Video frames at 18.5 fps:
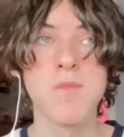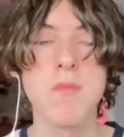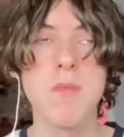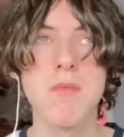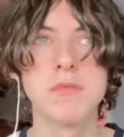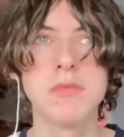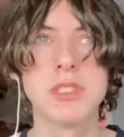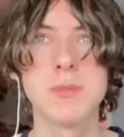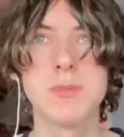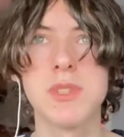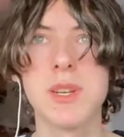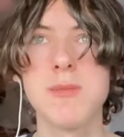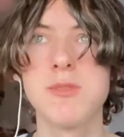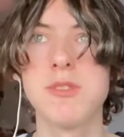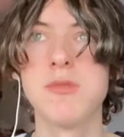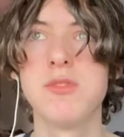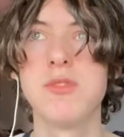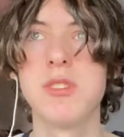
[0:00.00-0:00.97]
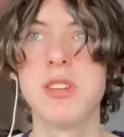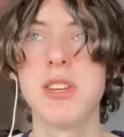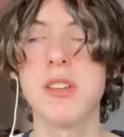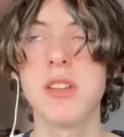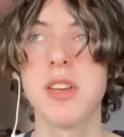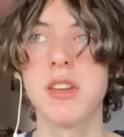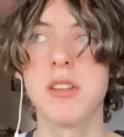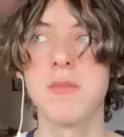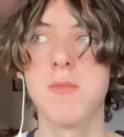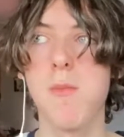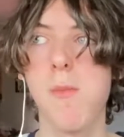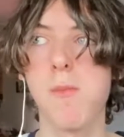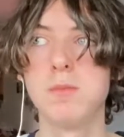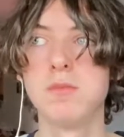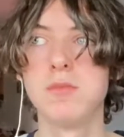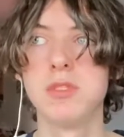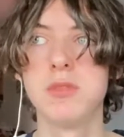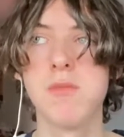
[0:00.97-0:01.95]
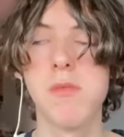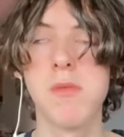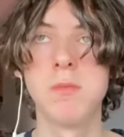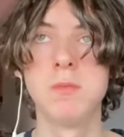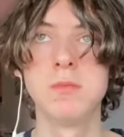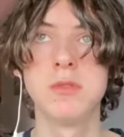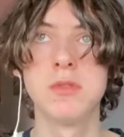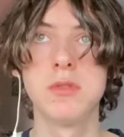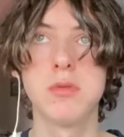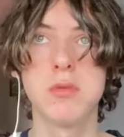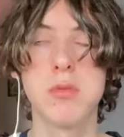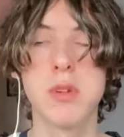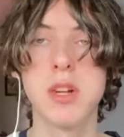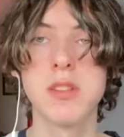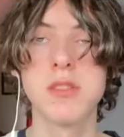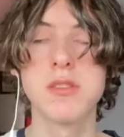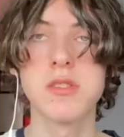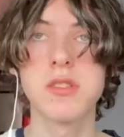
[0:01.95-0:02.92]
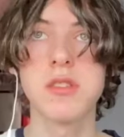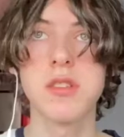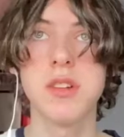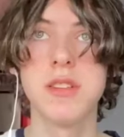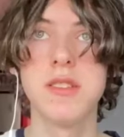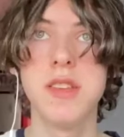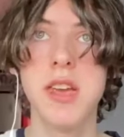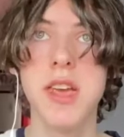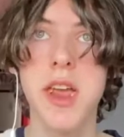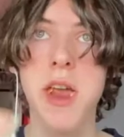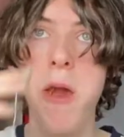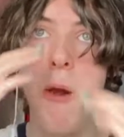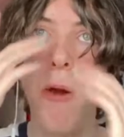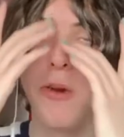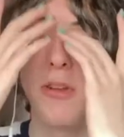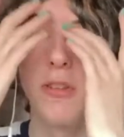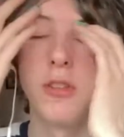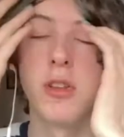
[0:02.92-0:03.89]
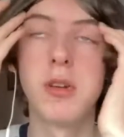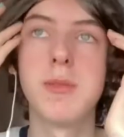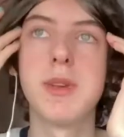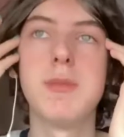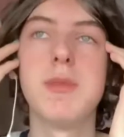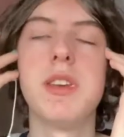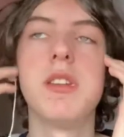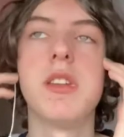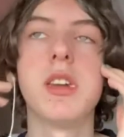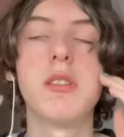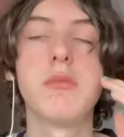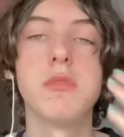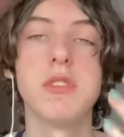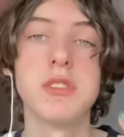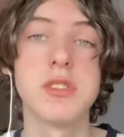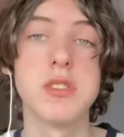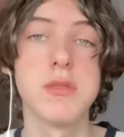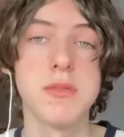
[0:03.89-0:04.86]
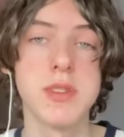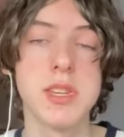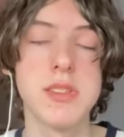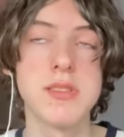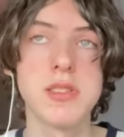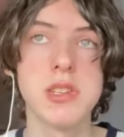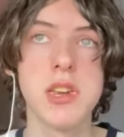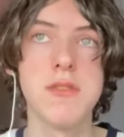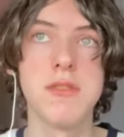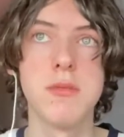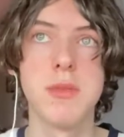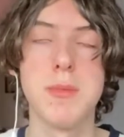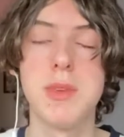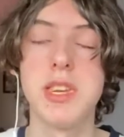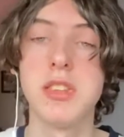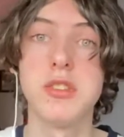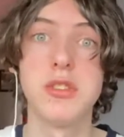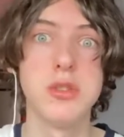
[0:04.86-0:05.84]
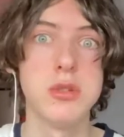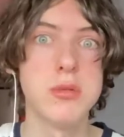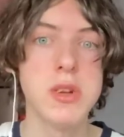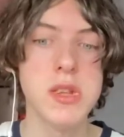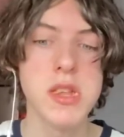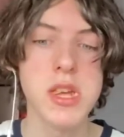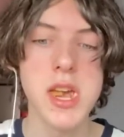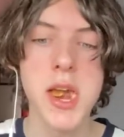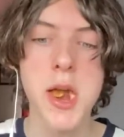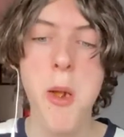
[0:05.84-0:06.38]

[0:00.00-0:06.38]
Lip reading: sometimes will drink like once a day, or maybe like once a week and stuff, or maybe two a day.